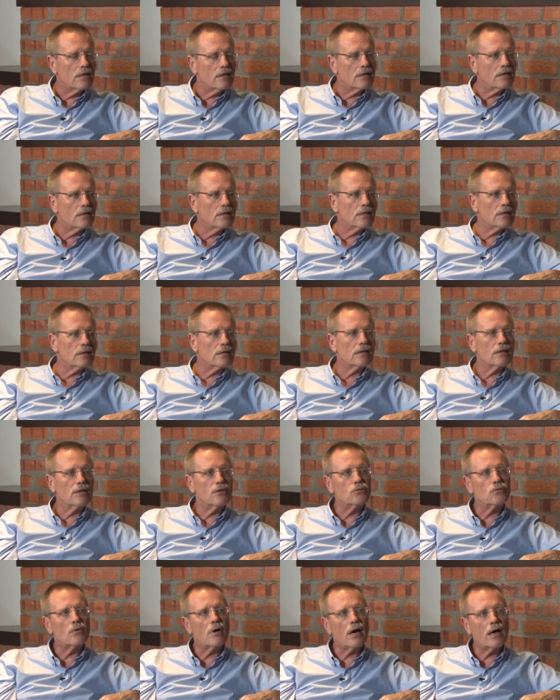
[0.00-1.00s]

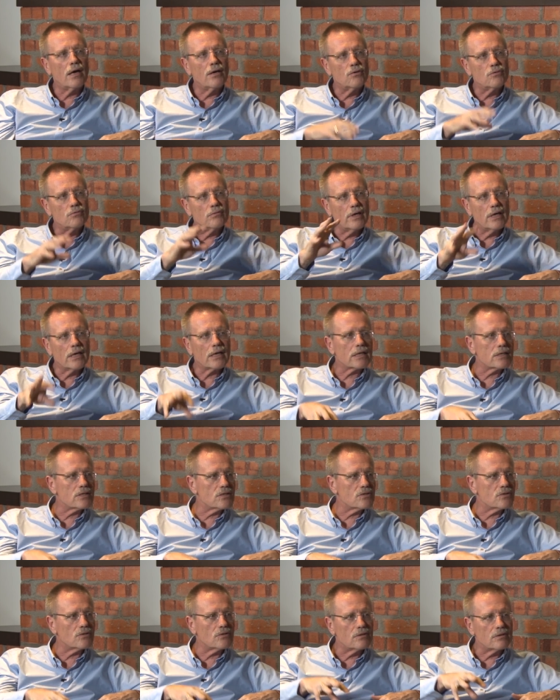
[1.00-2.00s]
UI,
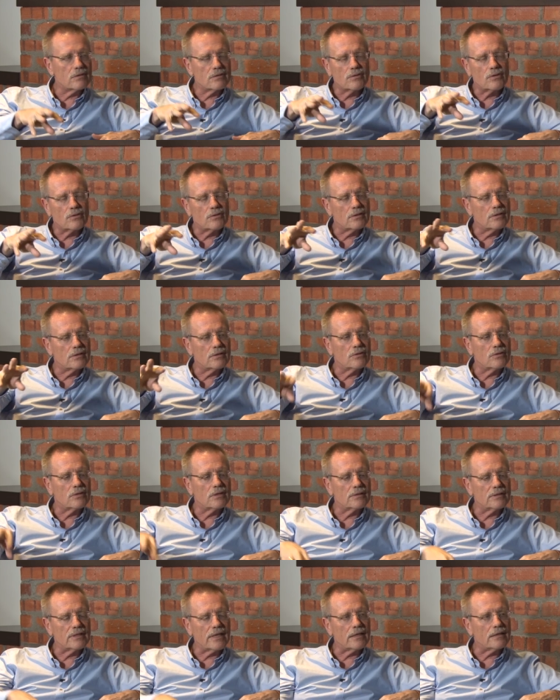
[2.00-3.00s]
UX,
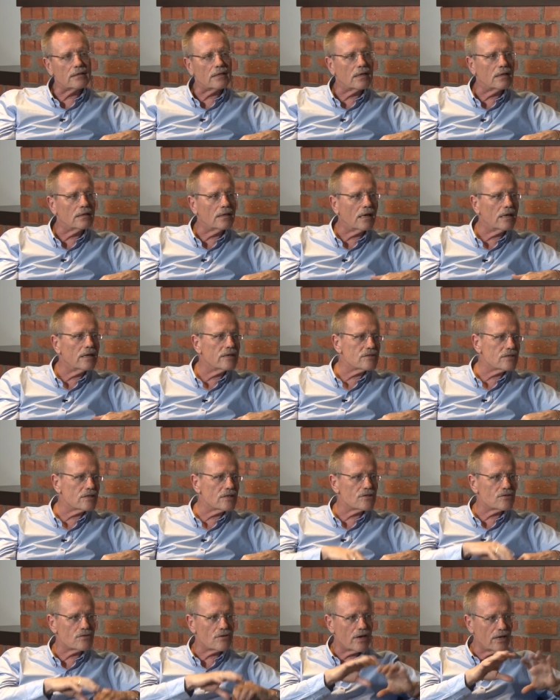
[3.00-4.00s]
or data
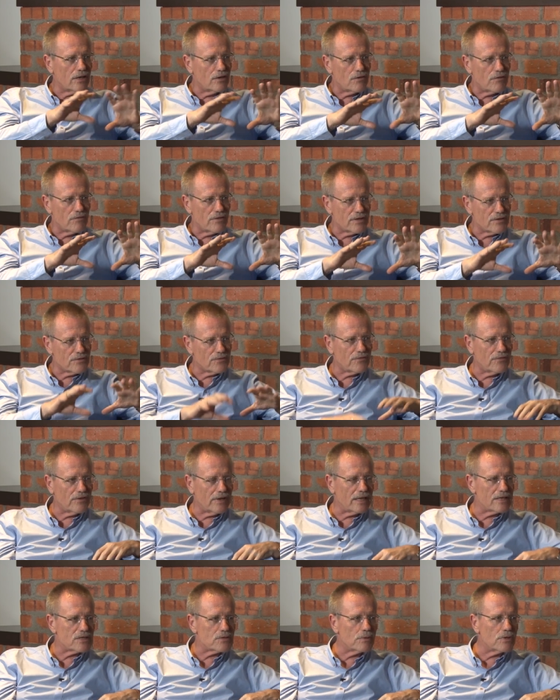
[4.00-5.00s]
analysis, or any of these
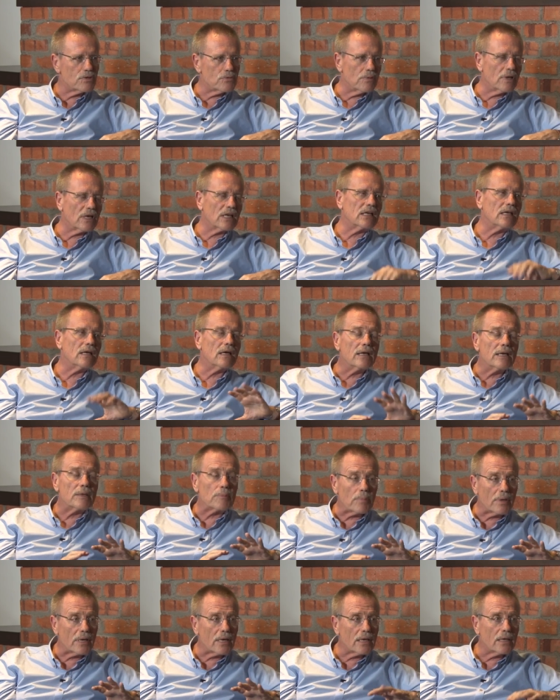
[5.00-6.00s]
fields which will clearly
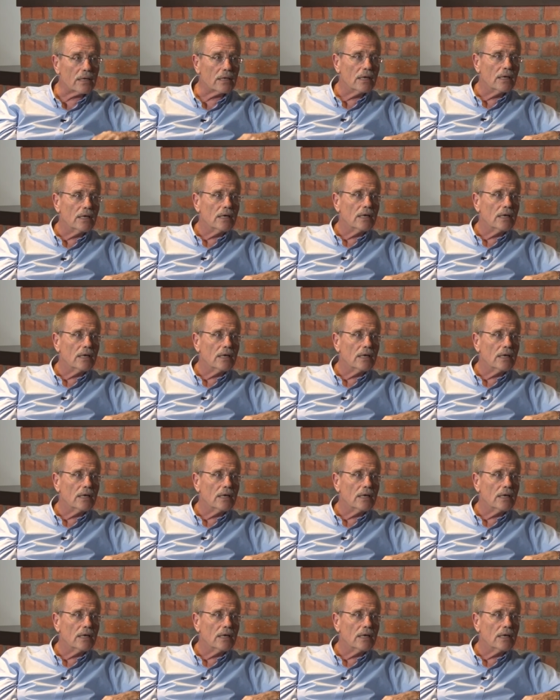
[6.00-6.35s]
play.